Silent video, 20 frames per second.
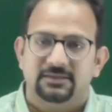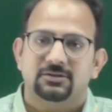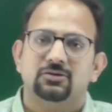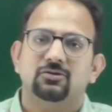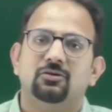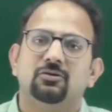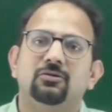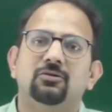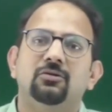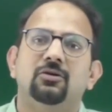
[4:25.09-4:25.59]

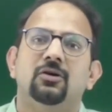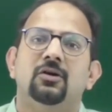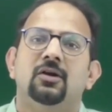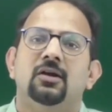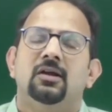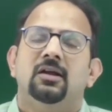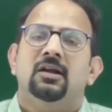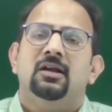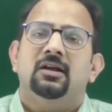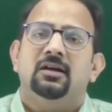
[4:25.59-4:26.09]
So
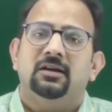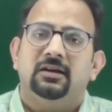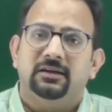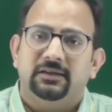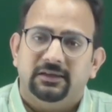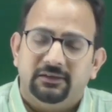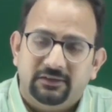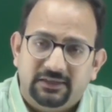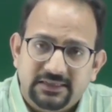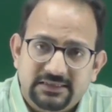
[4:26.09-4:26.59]

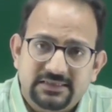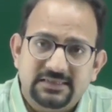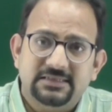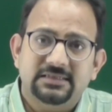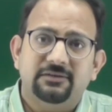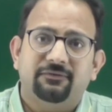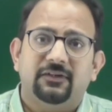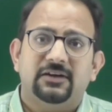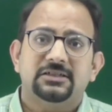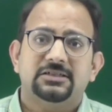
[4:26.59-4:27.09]
this is
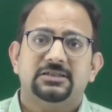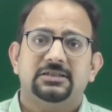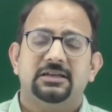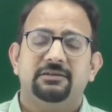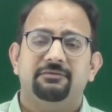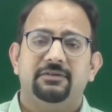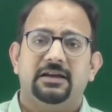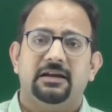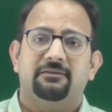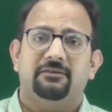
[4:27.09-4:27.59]
the first
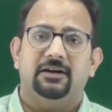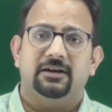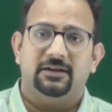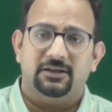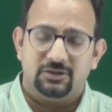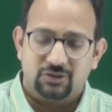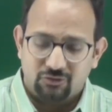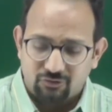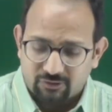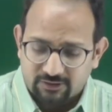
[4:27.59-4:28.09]
thing we have
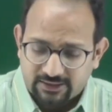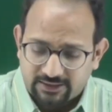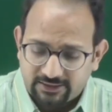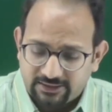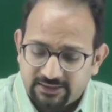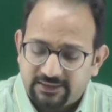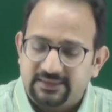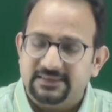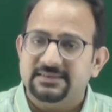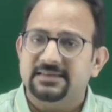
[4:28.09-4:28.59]
understood, that
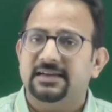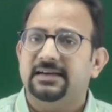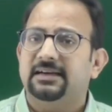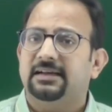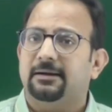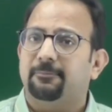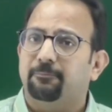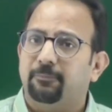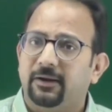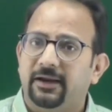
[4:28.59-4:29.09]
it is a
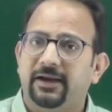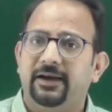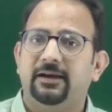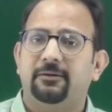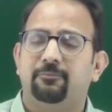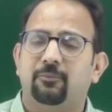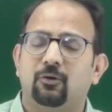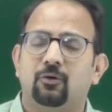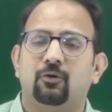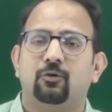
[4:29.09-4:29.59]

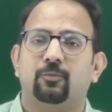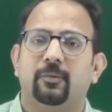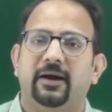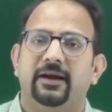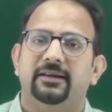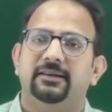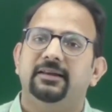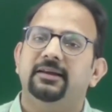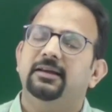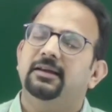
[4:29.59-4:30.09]
complaint brought
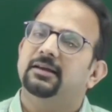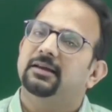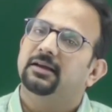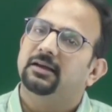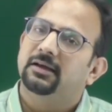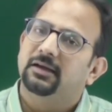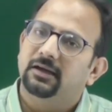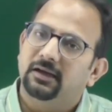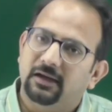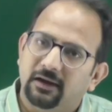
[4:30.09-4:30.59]
by the
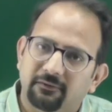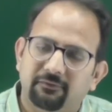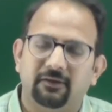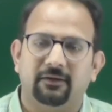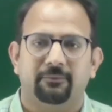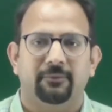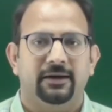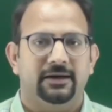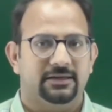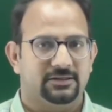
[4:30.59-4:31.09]

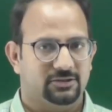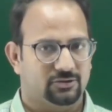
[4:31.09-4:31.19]
government.